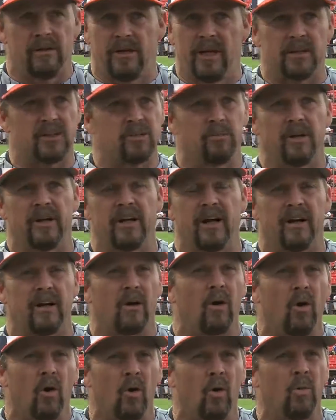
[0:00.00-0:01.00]
get some money on a
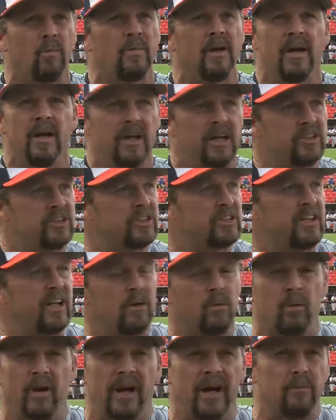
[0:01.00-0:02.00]
home and just get
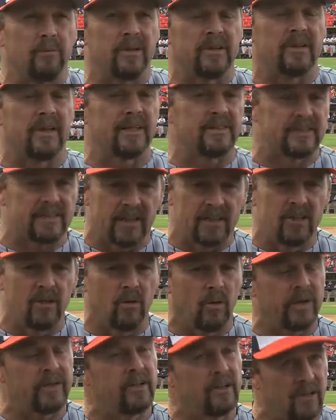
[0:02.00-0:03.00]
away. But they said, you know
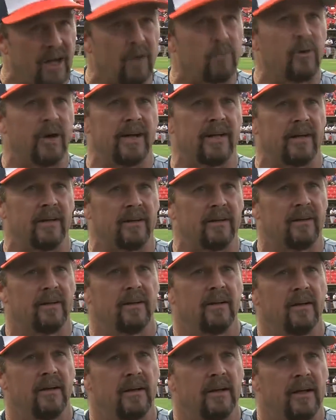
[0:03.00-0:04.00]
what, you're not ready.
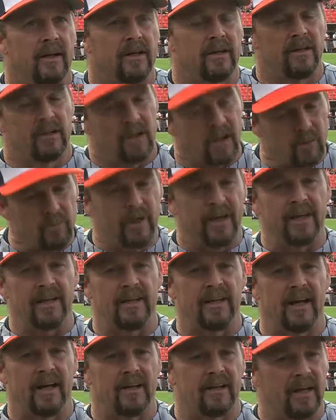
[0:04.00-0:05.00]
You're not ready
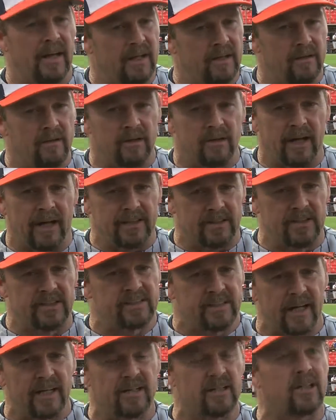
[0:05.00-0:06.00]
yet. And I
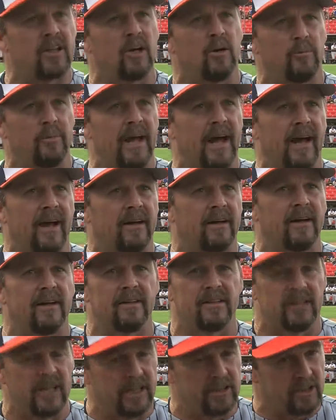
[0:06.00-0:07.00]
decided to come back
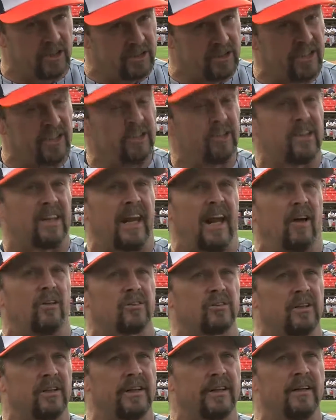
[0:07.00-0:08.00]
and continue the
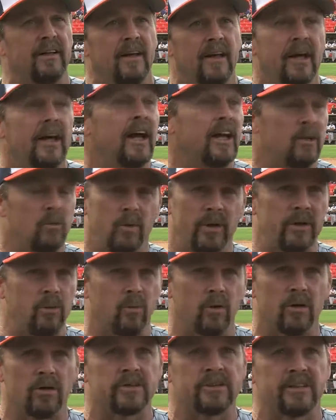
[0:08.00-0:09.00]
counseling. and to win the
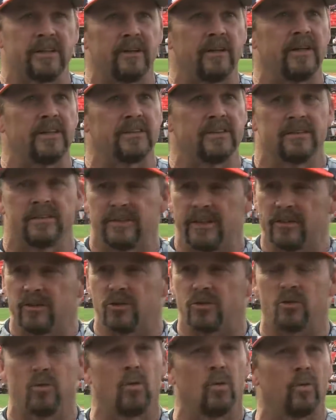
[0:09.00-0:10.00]
World Series and set the
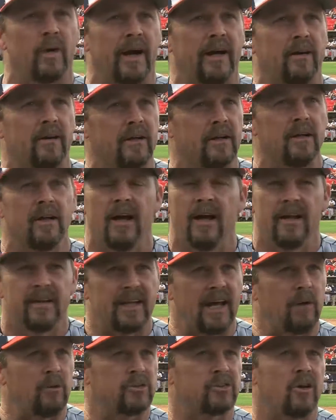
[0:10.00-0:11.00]
school record,
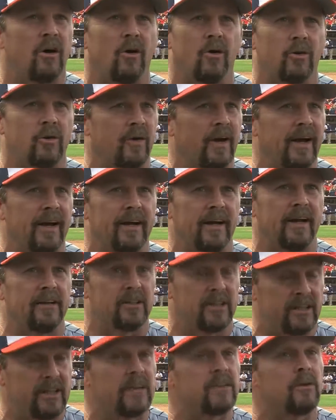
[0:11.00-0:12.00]
that was all great. And
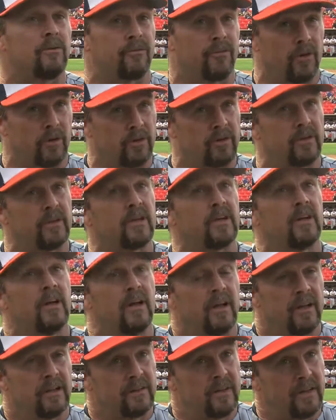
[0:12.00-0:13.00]
you get to further
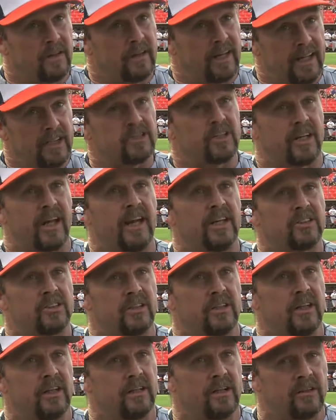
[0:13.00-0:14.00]
the
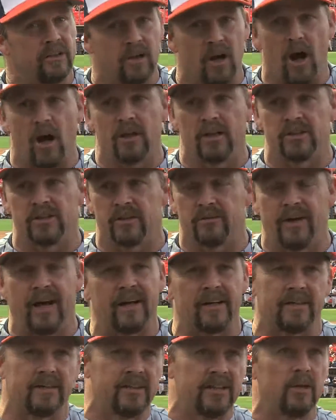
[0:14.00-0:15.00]
education and the knowledge of
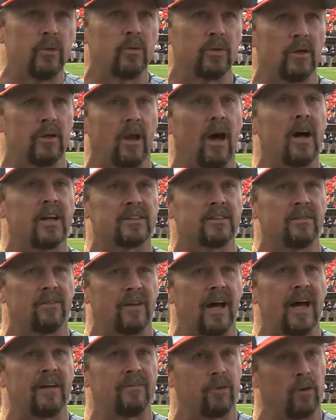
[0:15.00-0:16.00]
how to deal with the loss of
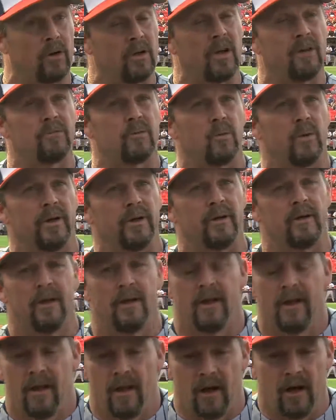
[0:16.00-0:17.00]
life or a loved one.
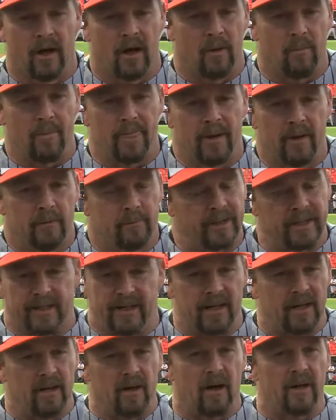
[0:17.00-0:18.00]
But
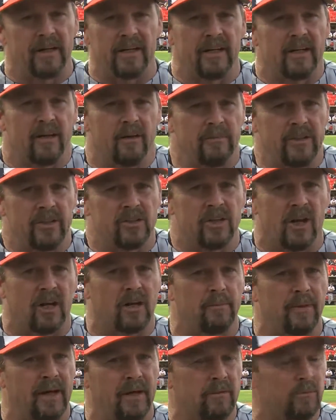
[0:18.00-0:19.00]
again, Augie, I mean, you talk
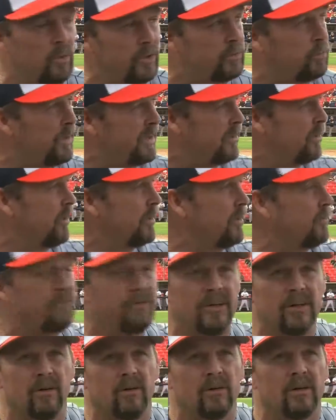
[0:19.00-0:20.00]
about what we do on the
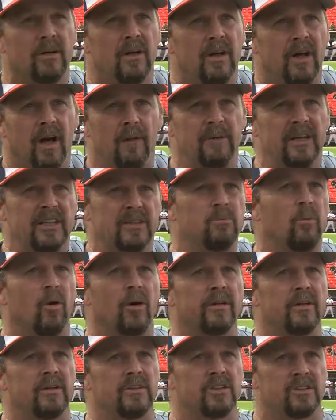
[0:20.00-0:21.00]
field. I mean, he's
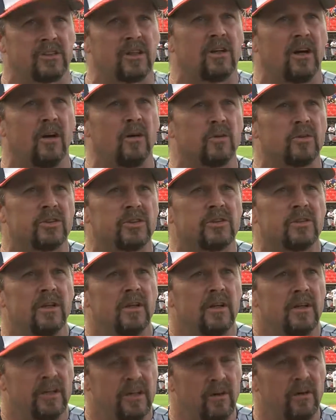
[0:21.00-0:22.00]
more than just a coach.
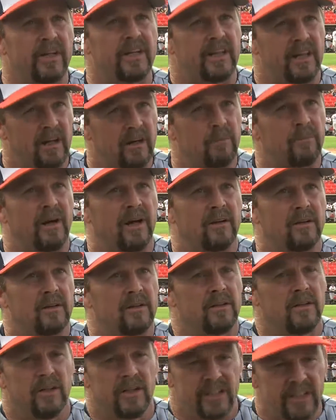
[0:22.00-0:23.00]
You know, he cared about
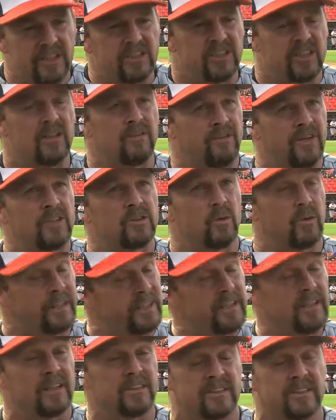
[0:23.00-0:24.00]
each individual, and
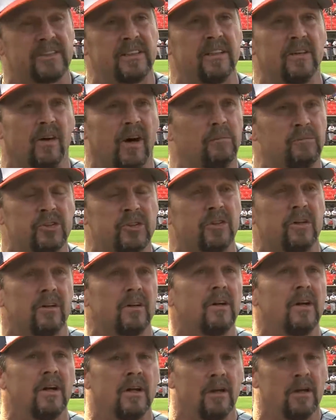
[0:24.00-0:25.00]
he does still, I'm
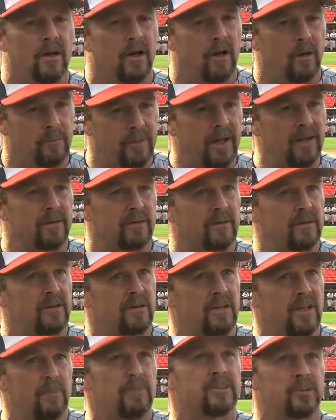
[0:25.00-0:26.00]
sure, about
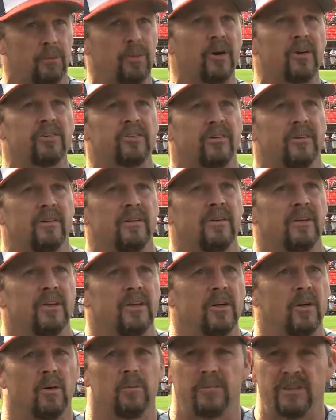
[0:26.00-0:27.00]
them as a person,
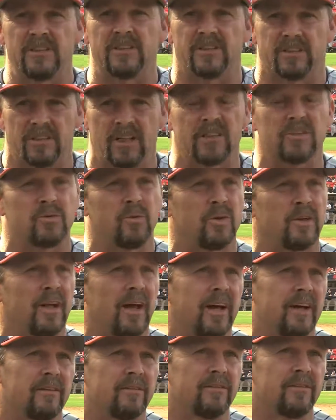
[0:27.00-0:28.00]
you know, and be successful in
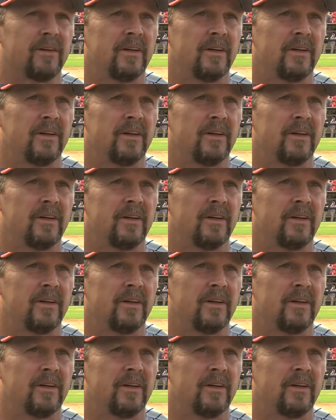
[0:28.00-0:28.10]
life.